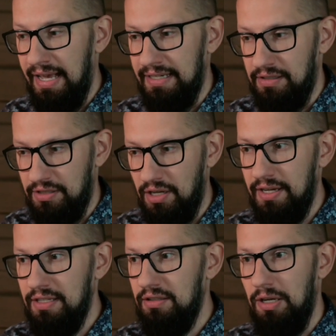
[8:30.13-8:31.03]
and
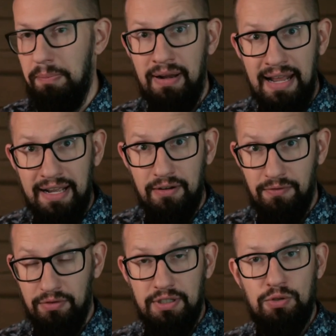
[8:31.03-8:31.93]
designed a plan
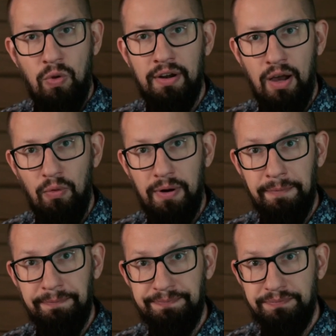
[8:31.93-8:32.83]
for this 1
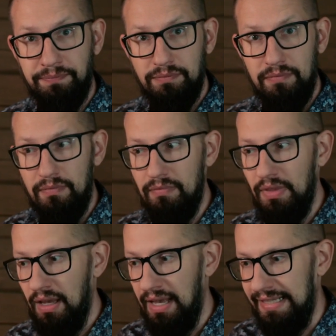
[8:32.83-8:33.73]
hour.
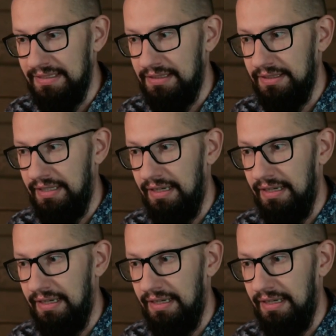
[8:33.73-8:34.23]
And